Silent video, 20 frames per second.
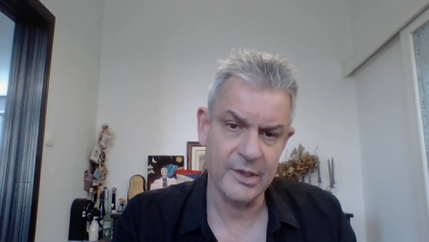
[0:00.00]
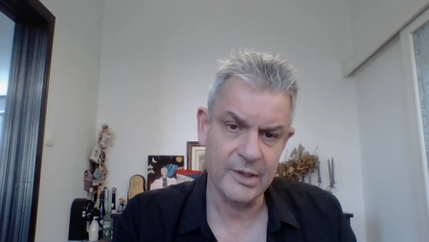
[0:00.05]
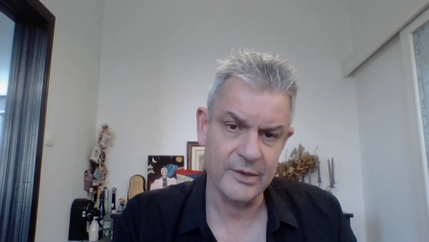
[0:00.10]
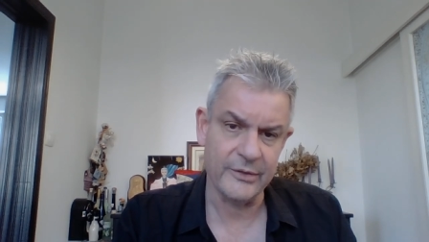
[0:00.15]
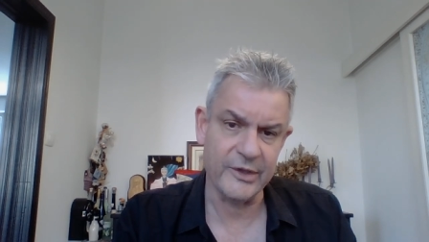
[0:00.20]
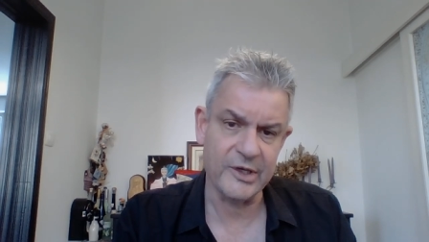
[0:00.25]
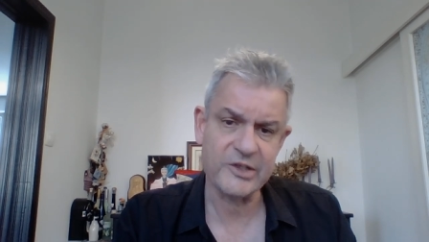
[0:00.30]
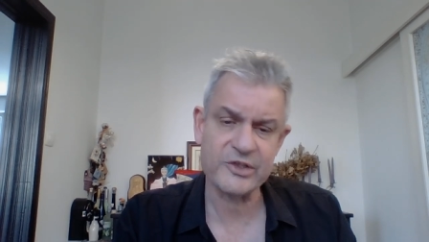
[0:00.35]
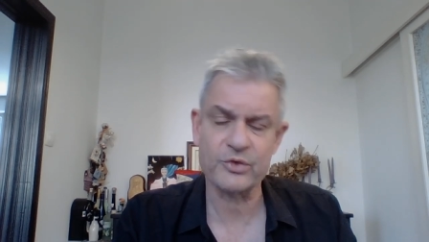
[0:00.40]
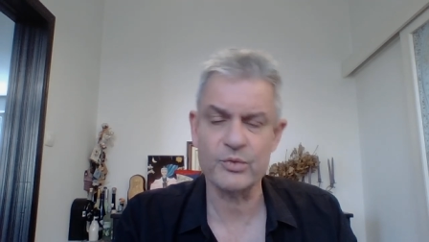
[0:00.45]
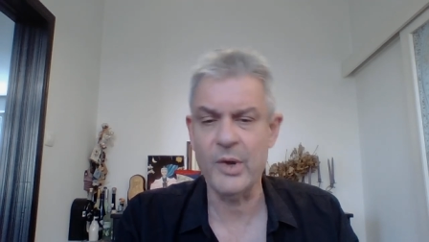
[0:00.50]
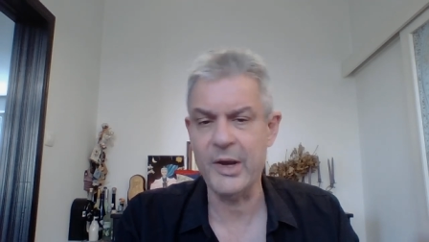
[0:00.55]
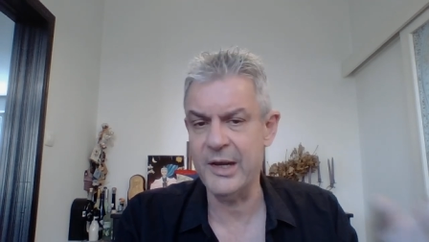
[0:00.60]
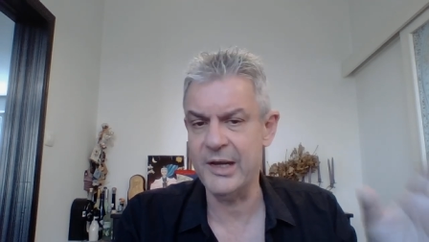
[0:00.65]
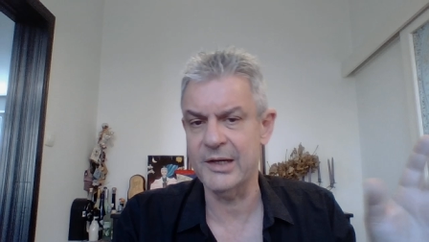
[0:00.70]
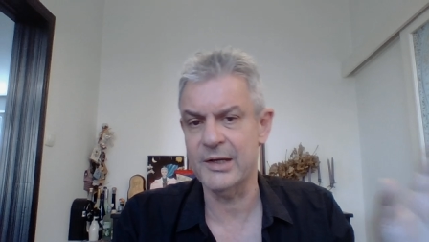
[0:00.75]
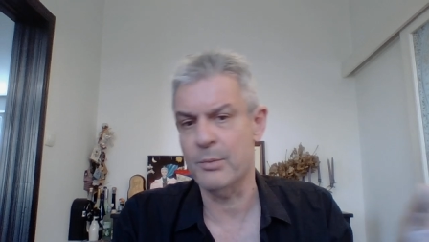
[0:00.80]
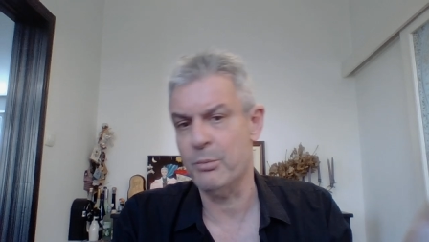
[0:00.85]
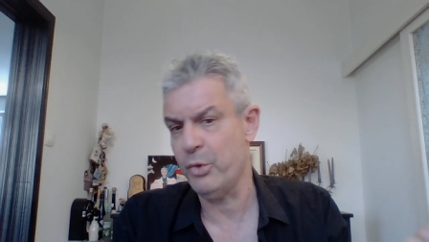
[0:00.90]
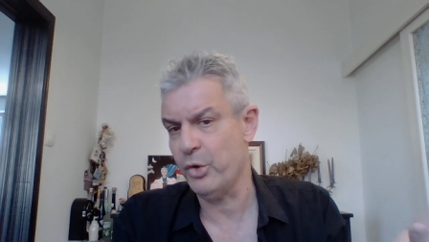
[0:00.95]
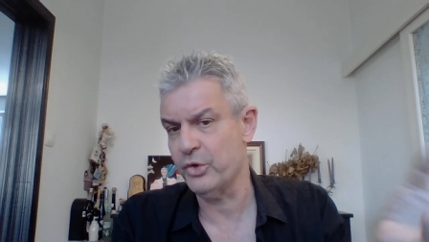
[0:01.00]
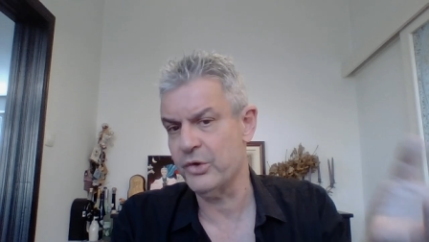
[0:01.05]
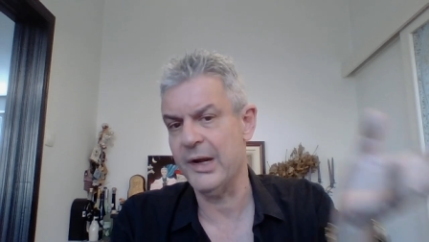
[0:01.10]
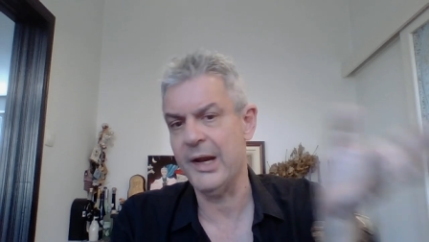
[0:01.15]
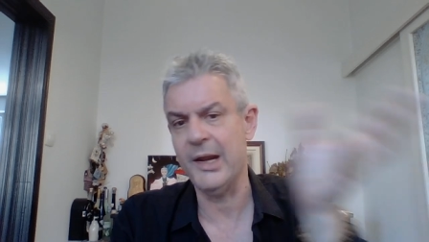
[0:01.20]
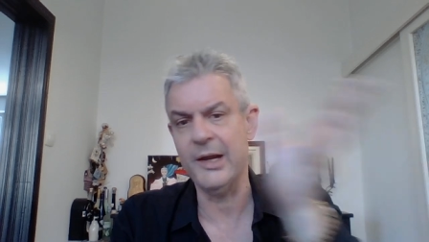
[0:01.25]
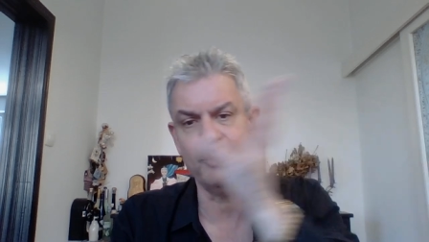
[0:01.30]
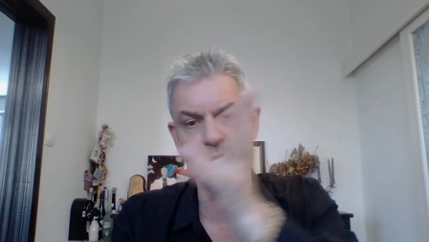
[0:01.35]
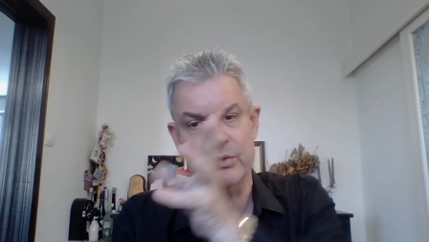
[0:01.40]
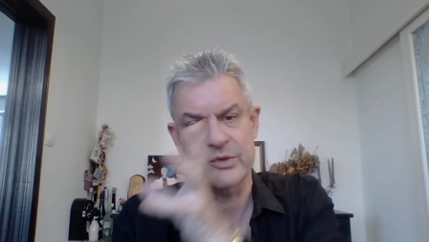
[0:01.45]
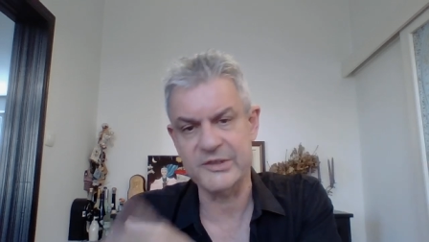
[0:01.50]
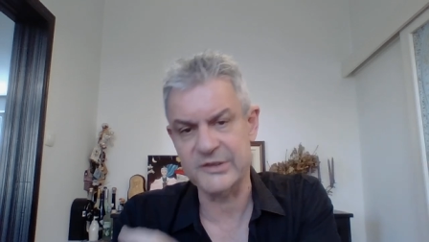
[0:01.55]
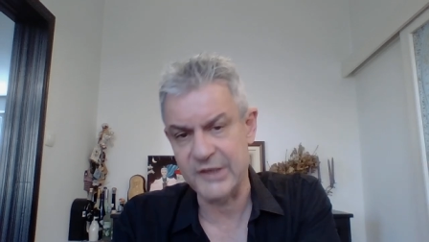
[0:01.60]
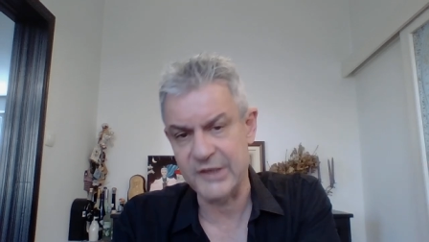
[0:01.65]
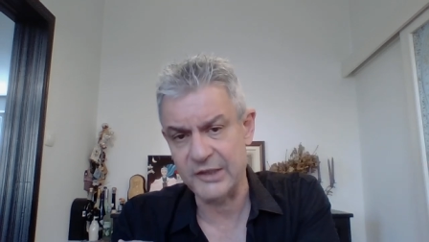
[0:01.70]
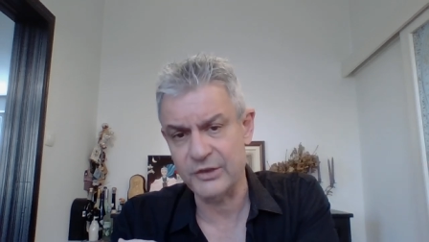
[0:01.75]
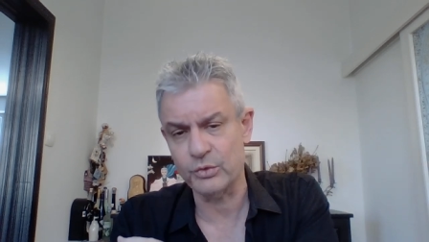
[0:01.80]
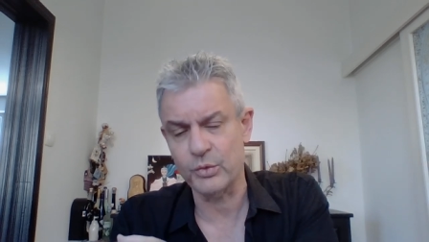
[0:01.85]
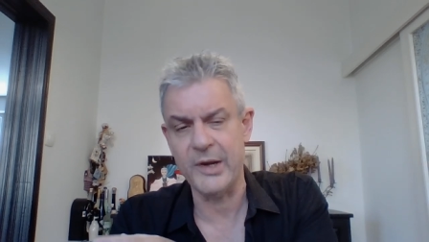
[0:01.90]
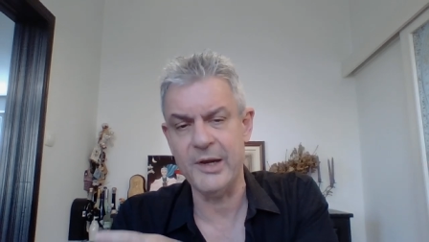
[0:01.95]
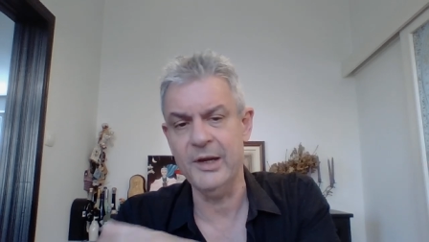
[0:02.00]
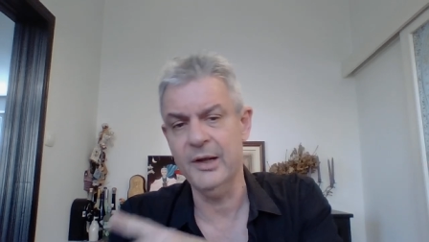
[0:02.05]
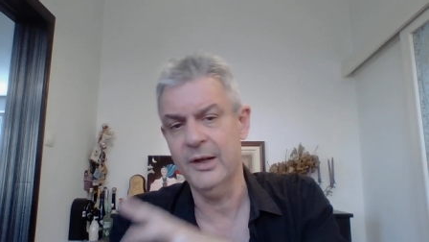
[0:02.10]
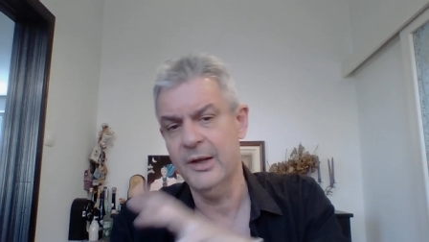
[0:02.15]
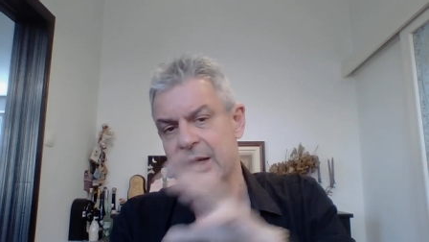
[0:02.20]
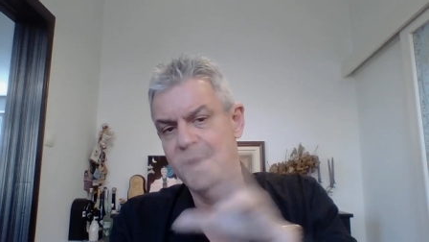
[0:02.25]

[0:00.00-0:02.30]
this way, and a borderline who is that way,